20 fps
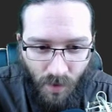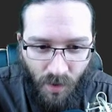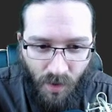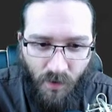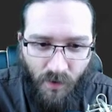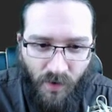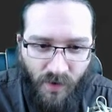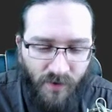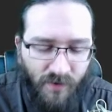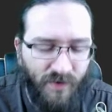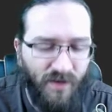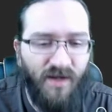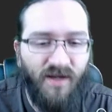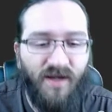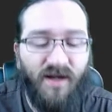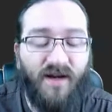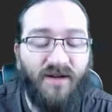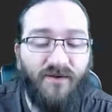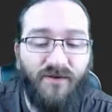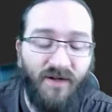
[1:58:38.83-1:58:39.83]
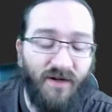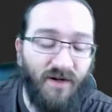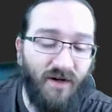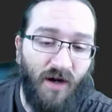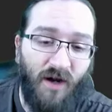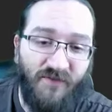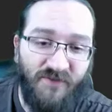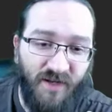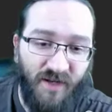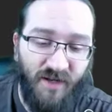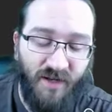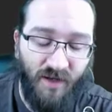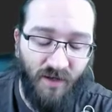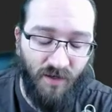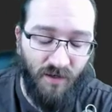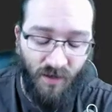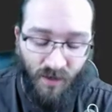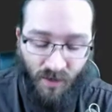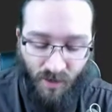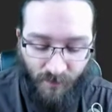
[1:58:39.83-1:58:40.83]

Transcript: Oh, I don't need an offset here